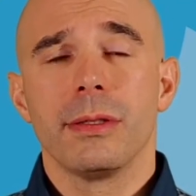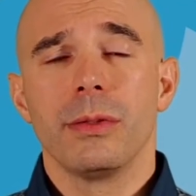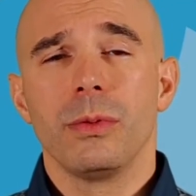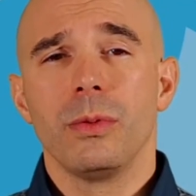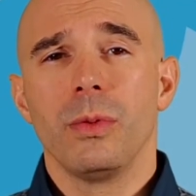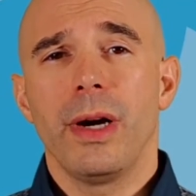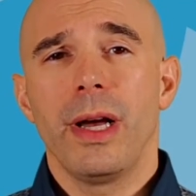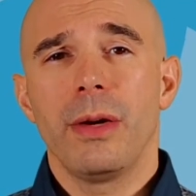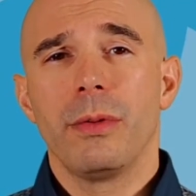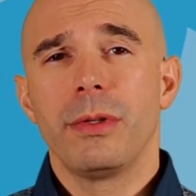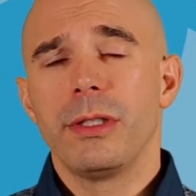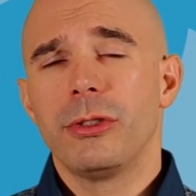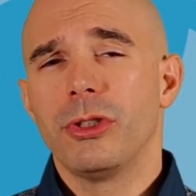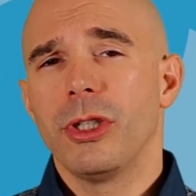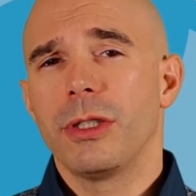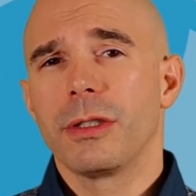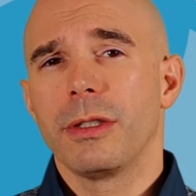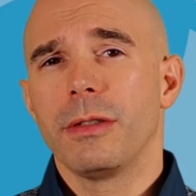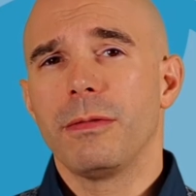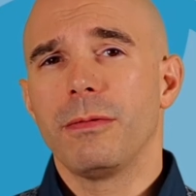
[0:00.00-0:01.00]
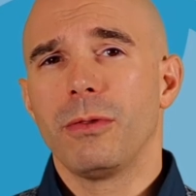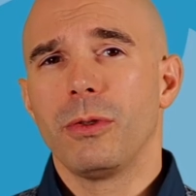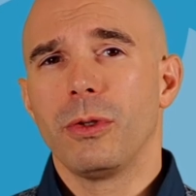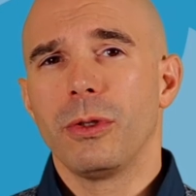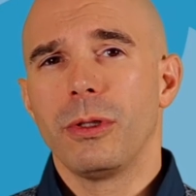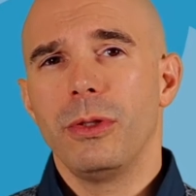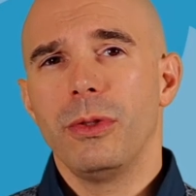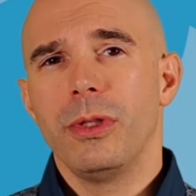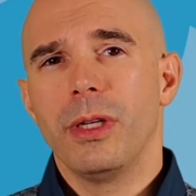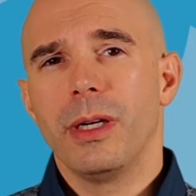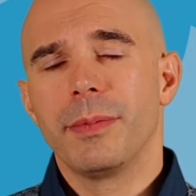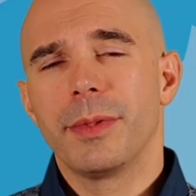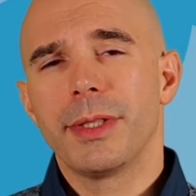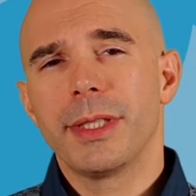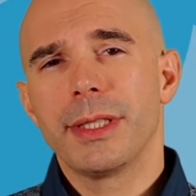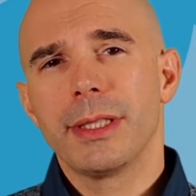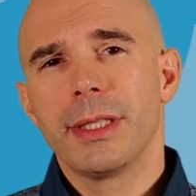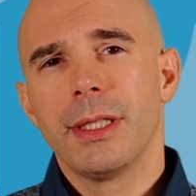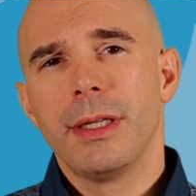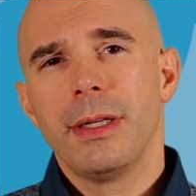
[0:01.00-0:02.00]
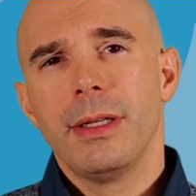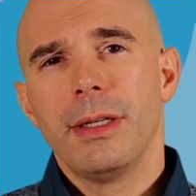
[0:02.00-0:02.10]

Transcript: Why would it generate 4 new numbers?